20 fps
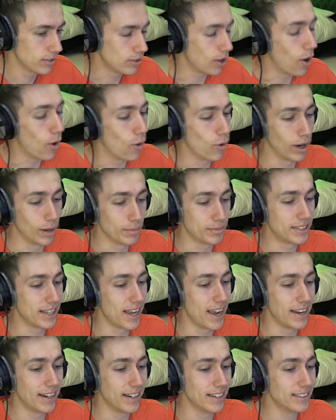Yeah, all I'm
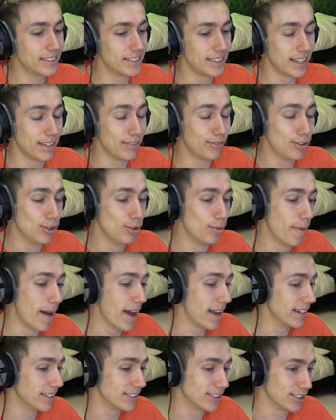saying is if you
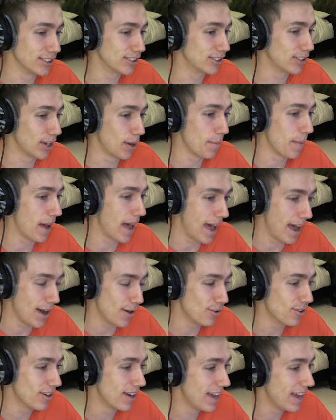manage to
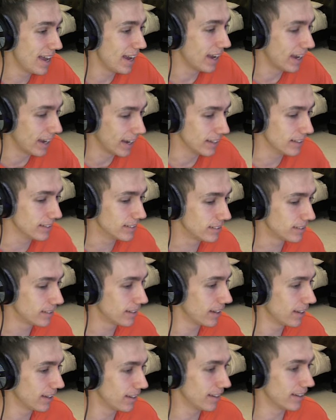somehow hit
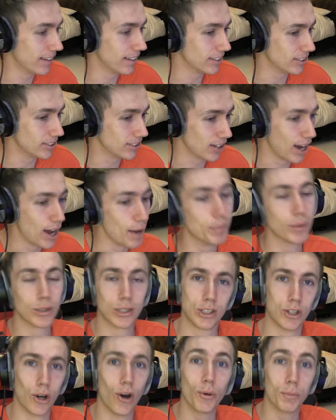a sniper
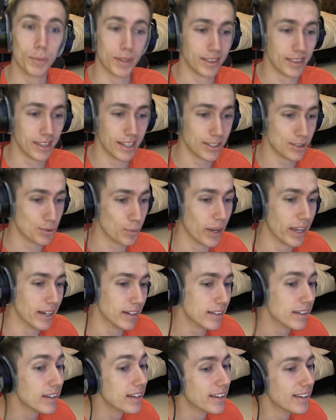shot with this
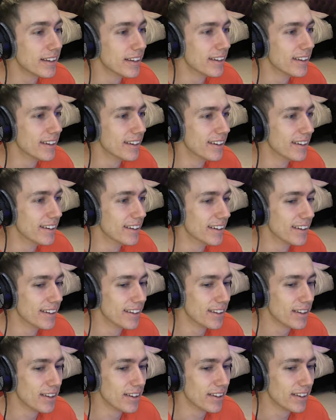wind. Oh,
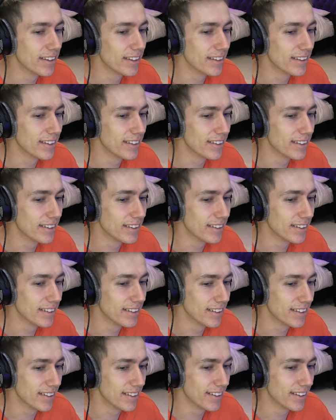my lord. And you are a
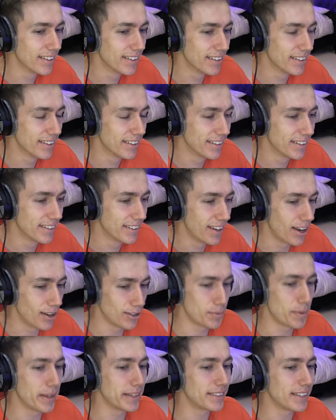king. I
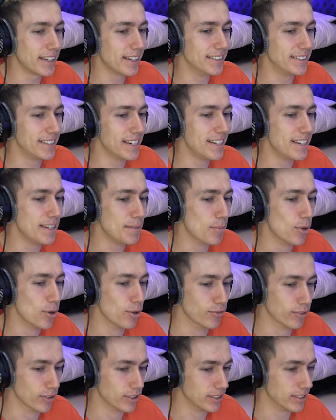was about to say, did he
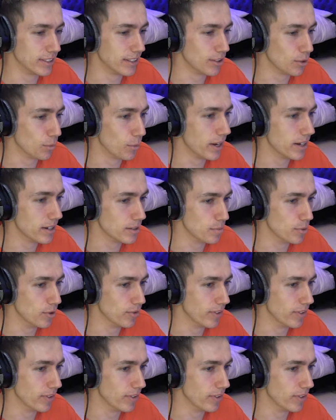move or did the wind move?